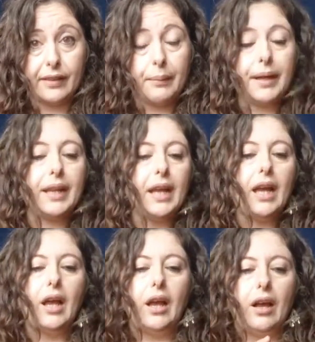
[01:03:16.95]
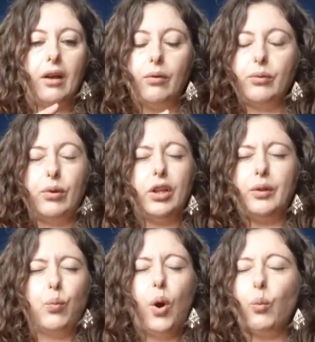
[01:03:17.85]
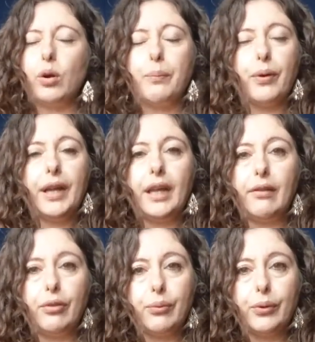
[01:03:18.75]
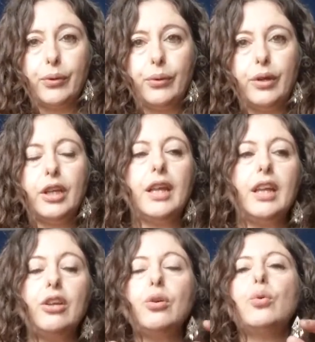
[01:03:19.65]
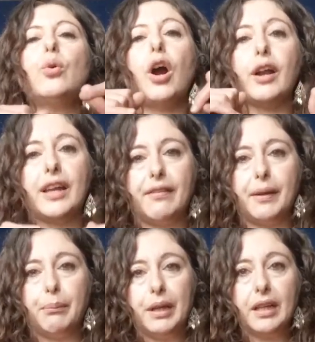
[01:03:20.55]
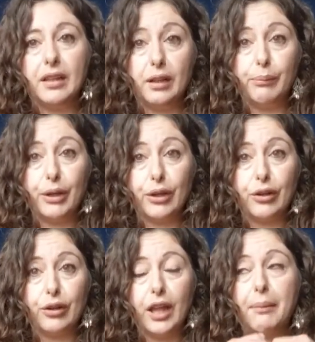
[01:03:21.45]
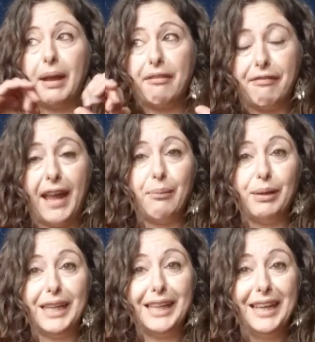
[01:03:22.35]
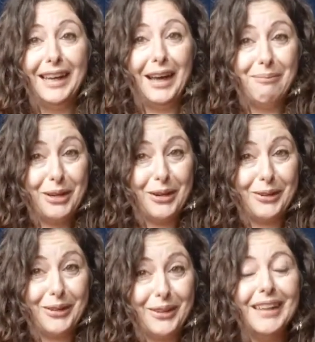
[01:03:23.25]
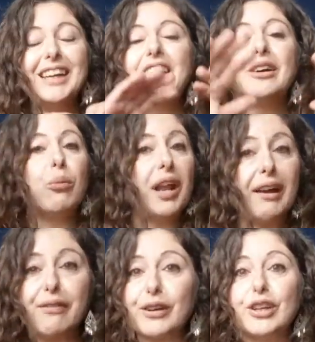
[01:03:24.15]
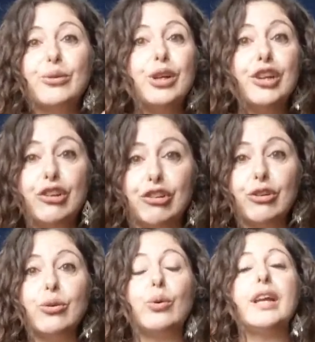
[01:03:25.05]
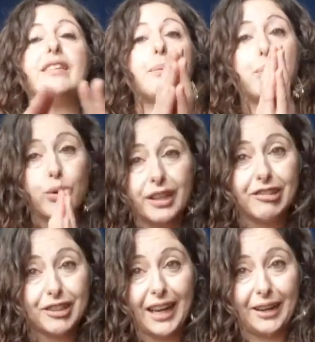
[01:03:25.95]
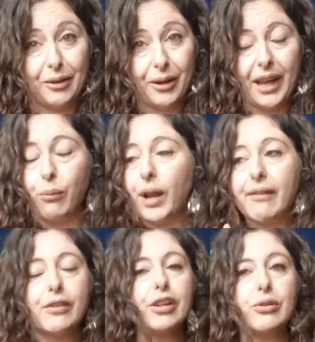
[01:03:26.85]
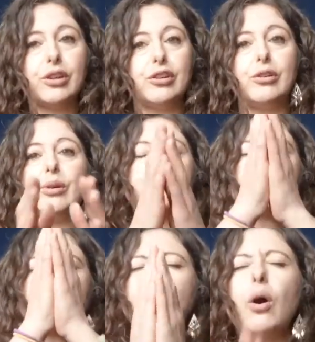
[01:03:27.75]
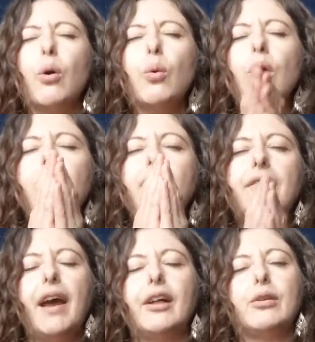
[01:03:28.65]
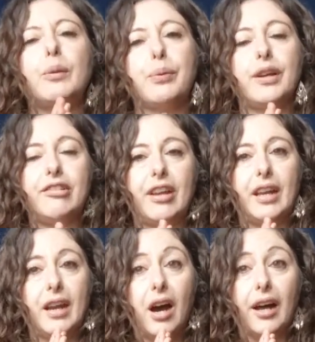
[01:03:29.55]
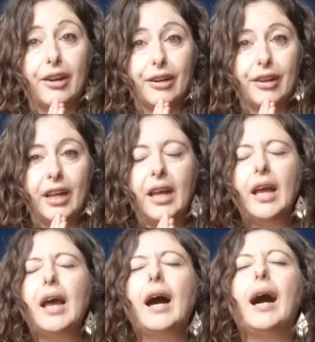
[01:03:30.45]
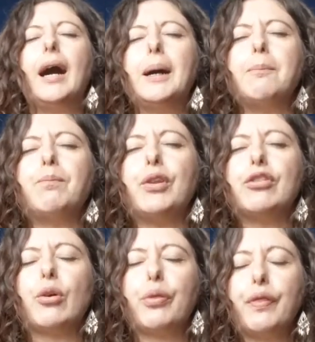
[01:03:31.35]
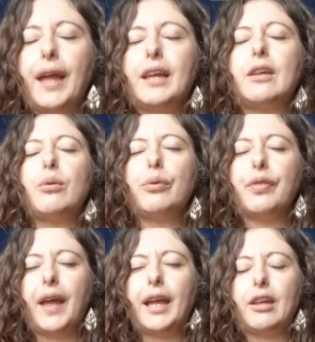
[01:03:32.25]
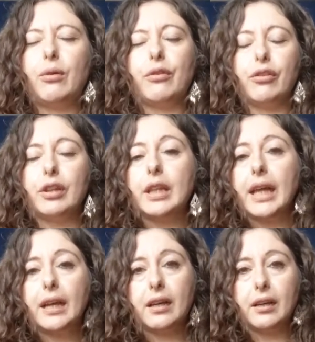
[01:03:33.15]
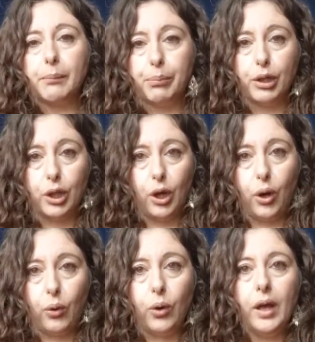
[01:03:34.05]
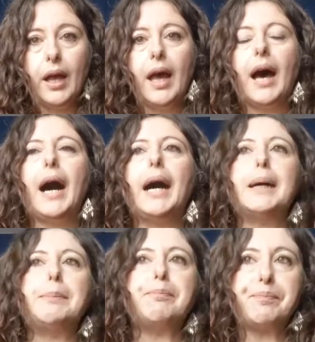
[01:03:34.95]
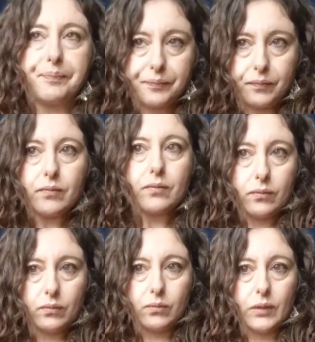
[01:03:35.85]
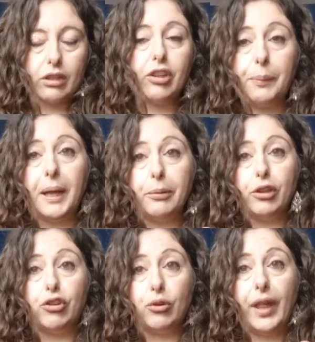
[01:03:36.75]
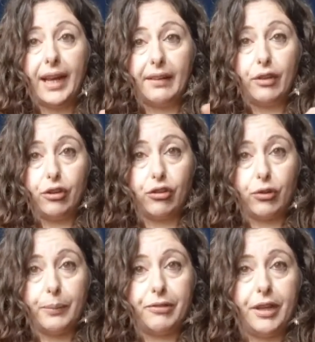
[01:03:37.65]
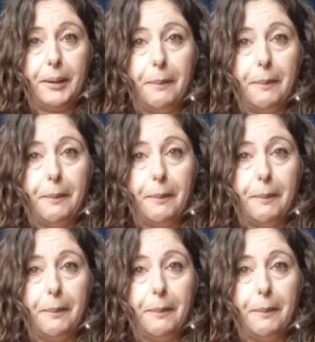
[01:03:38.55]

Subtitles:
I mean, what we're bringing through, you are giving me a little miracle and my family a miracle. Whatever you can do is appreciated, okay? Whatever you can do is so valued, appreciated, and honored. So thank you, thank you. There's a link below um, to be able to do that in the description.